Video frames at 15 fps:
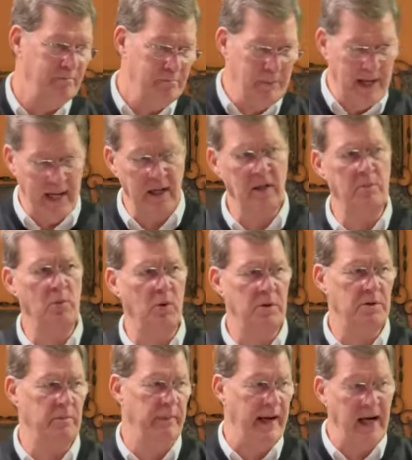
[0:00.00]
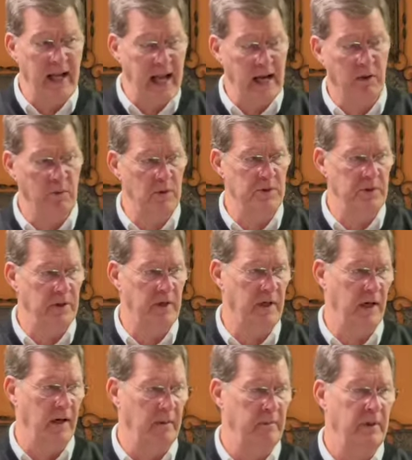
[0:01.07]
Balak wants you to
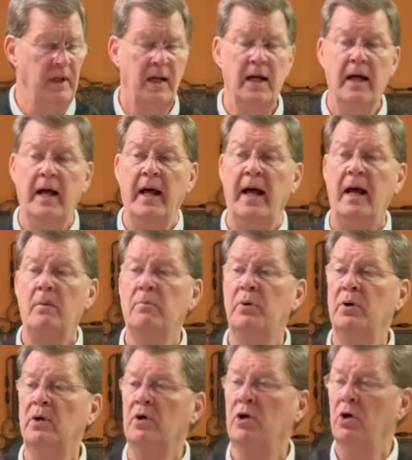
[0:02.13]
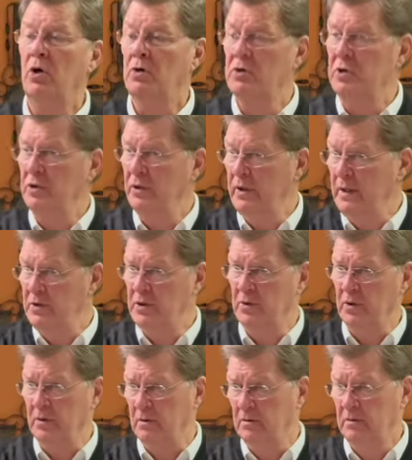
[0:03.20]
come and put a curse on
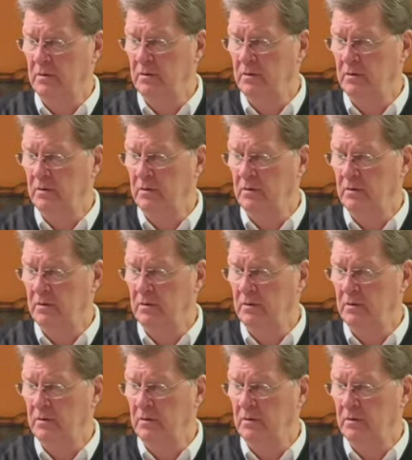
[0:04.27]
Israel.